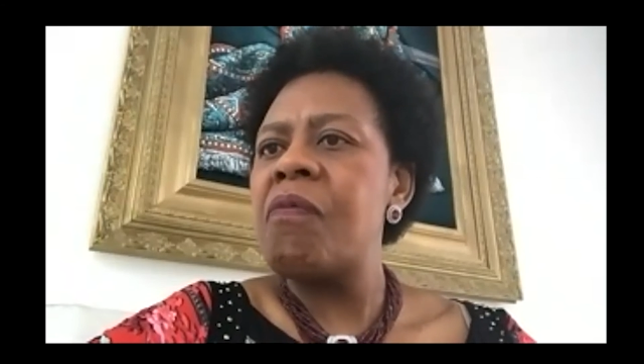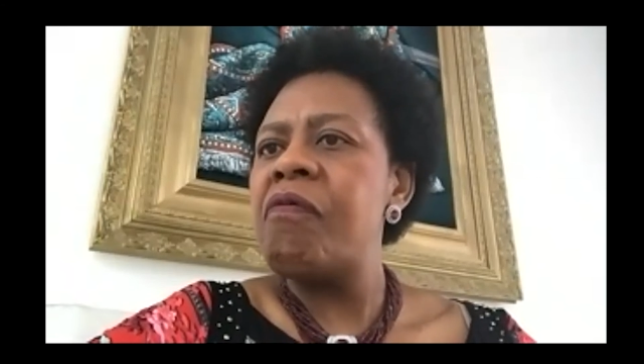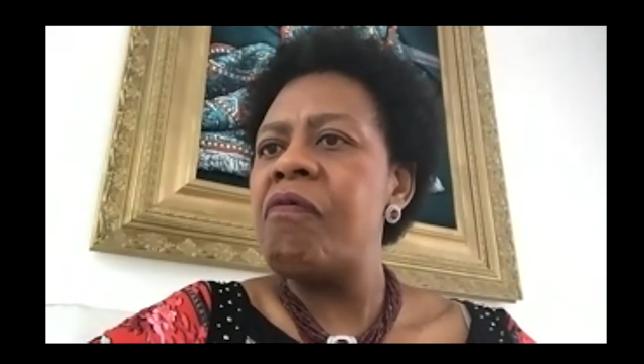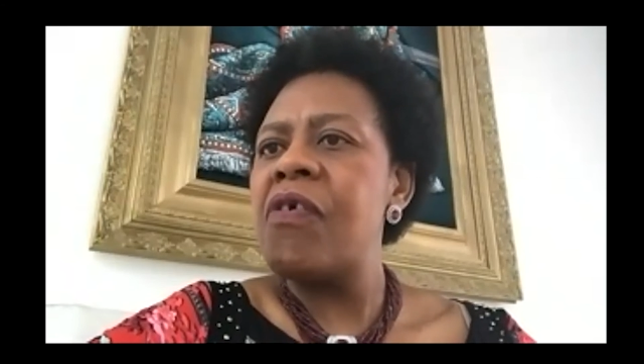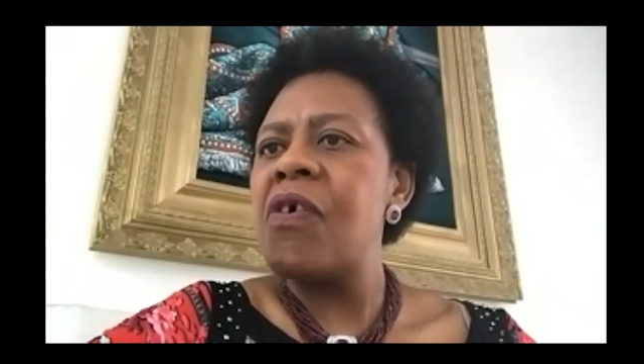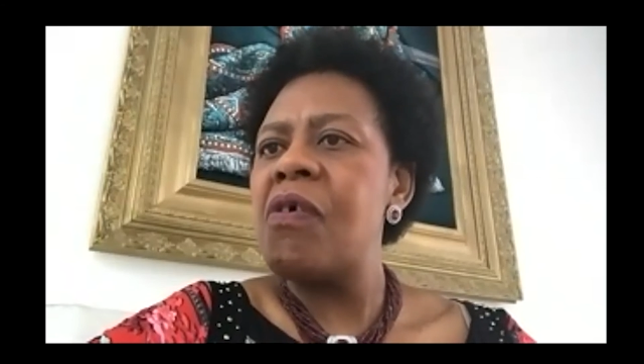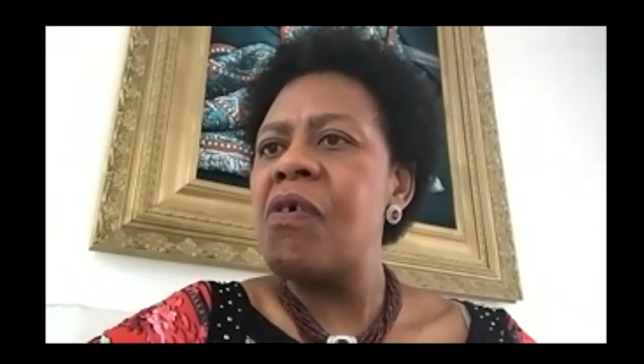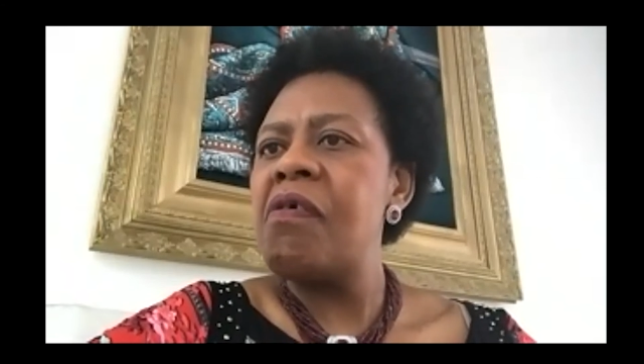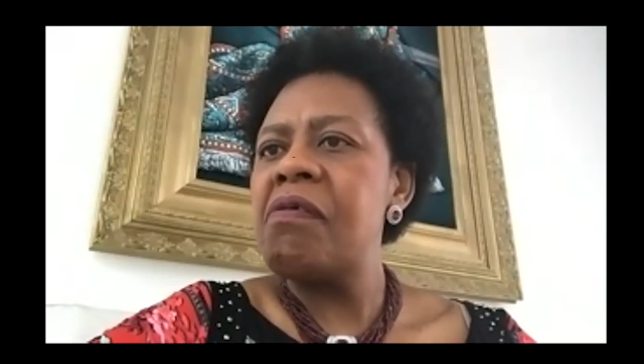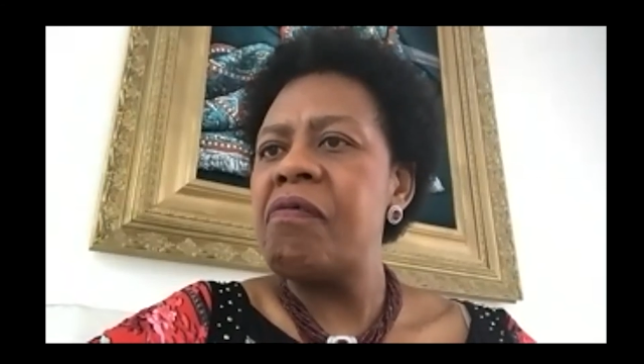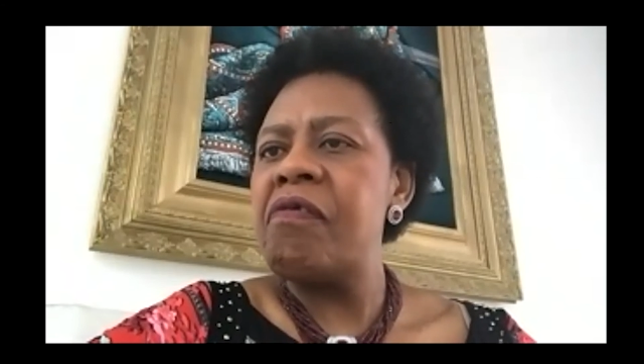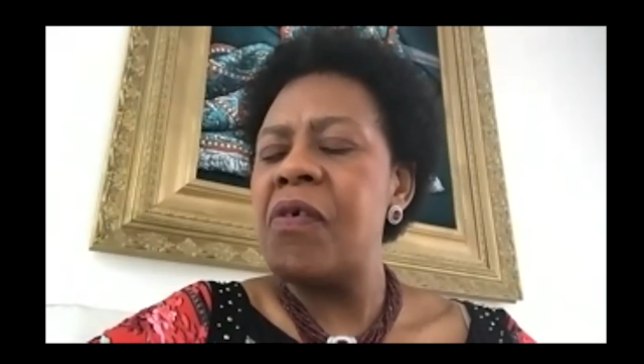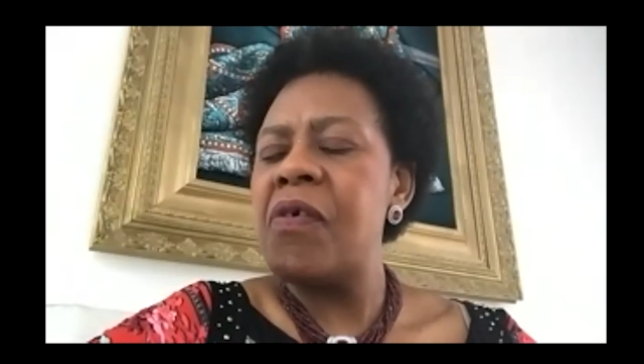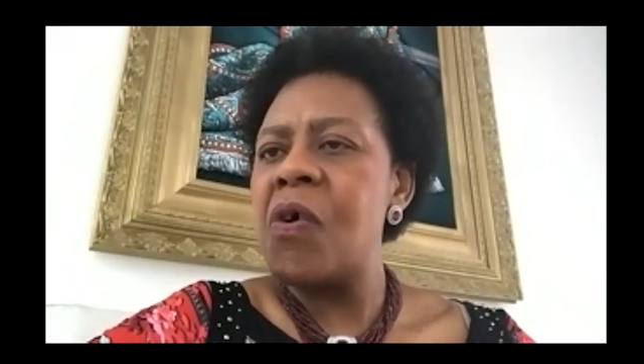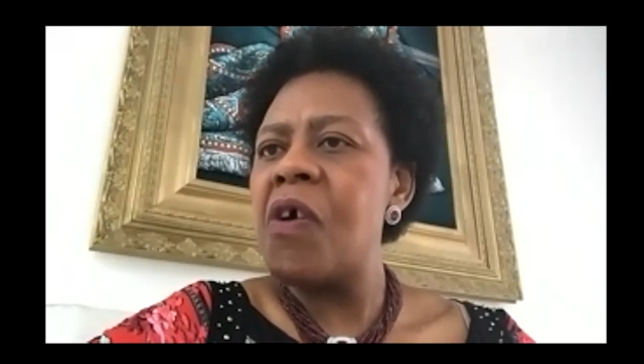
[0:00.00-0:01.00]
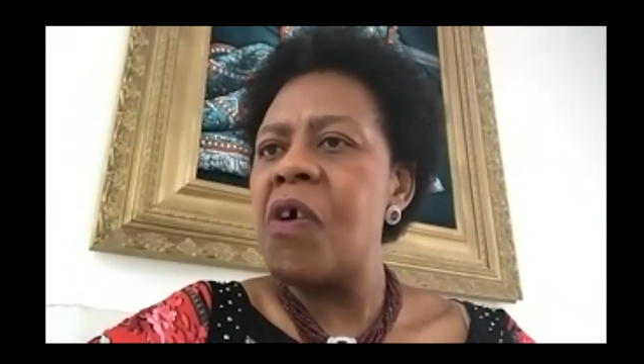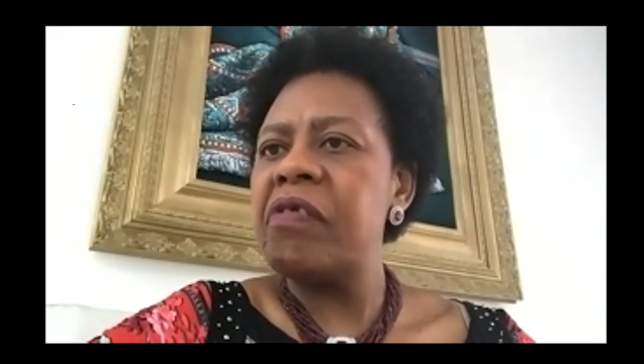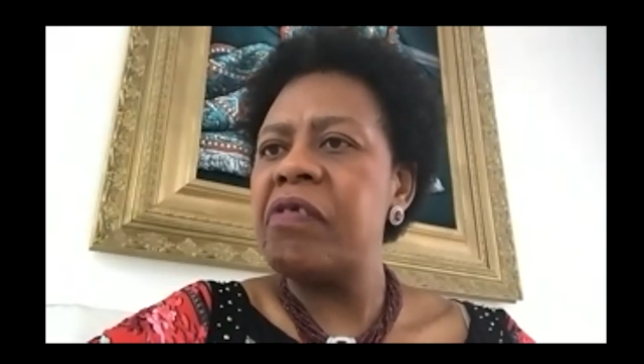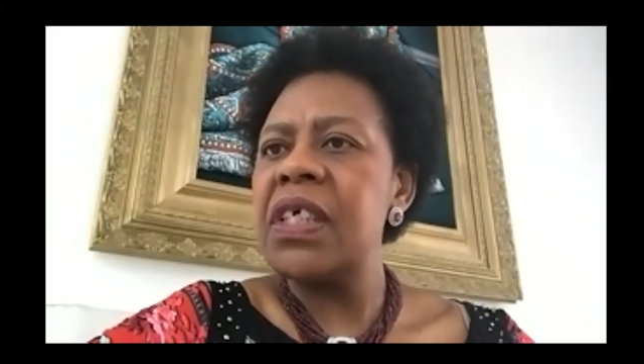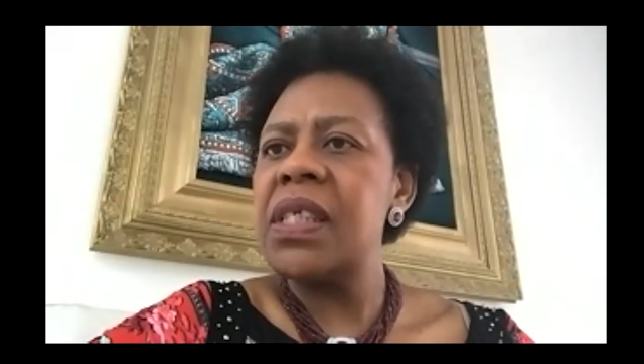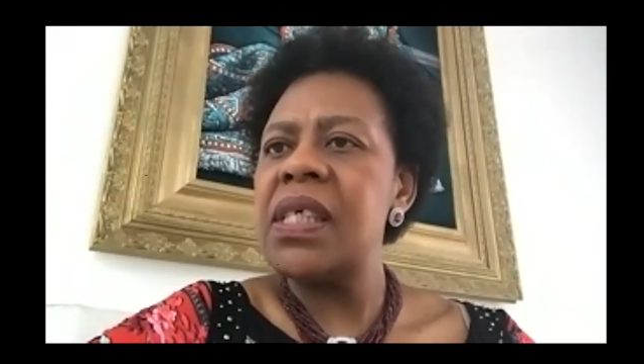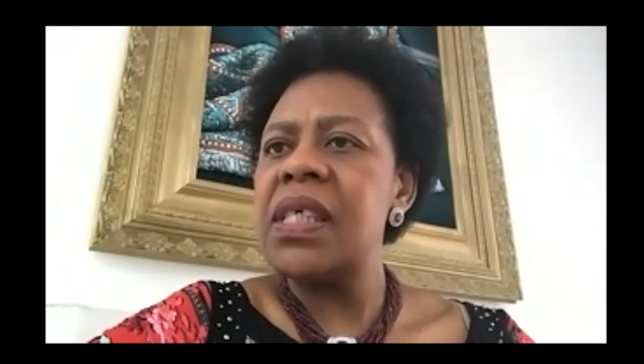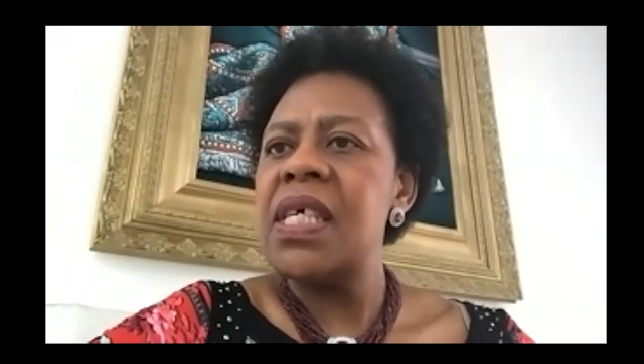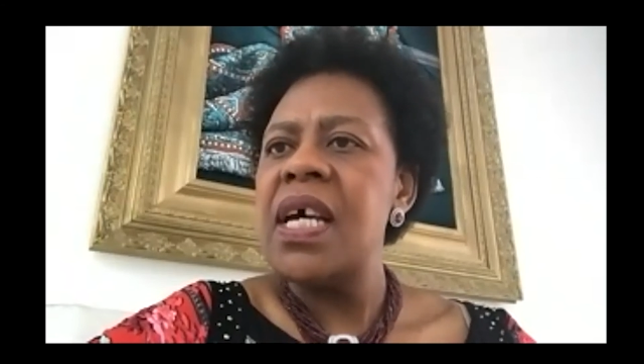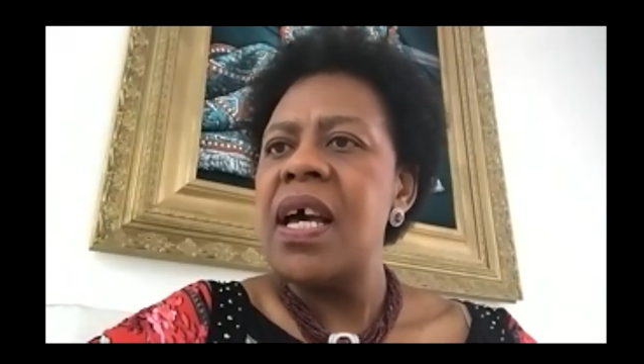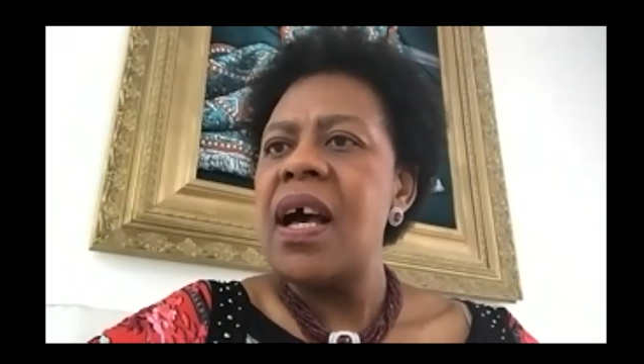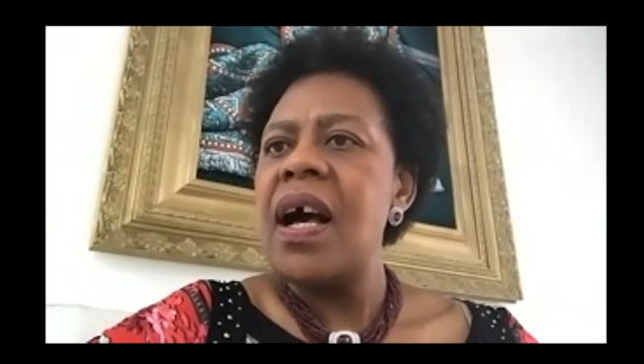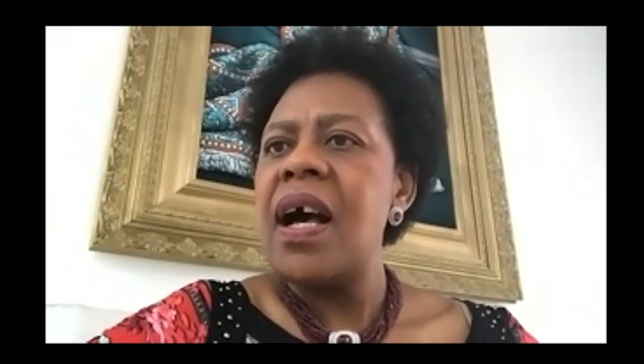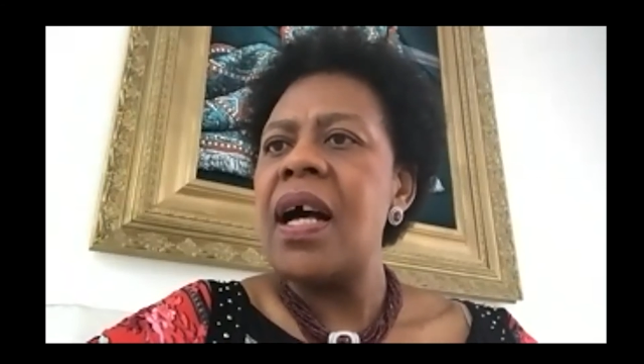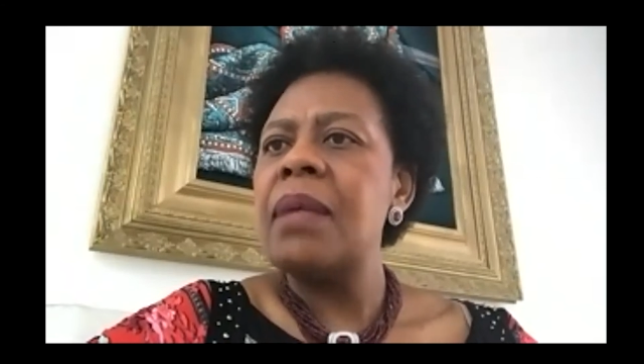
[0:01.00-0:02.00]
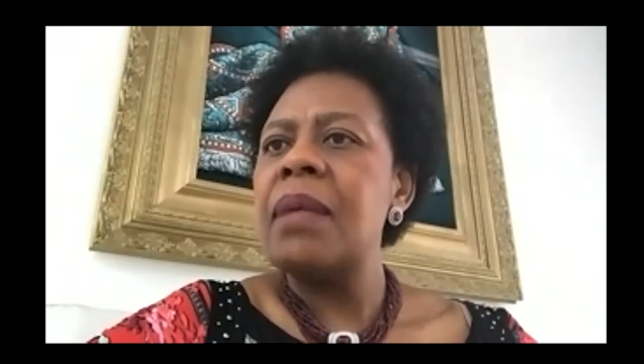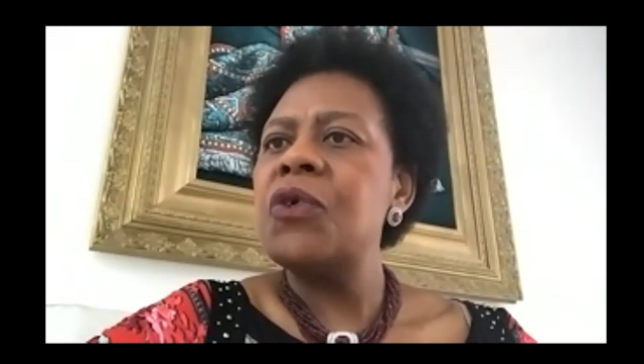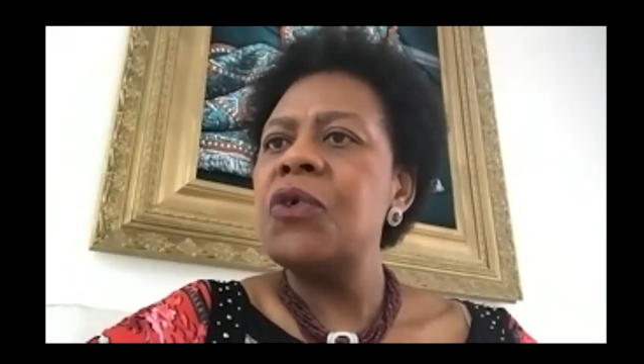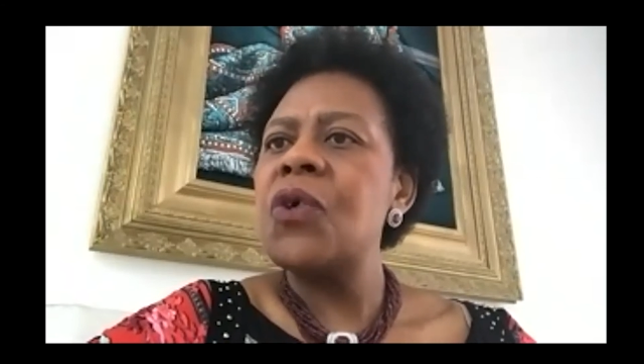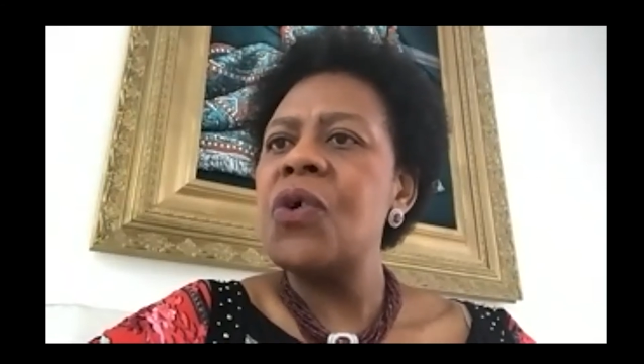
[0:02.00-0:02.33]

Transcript: COVID, I'm sure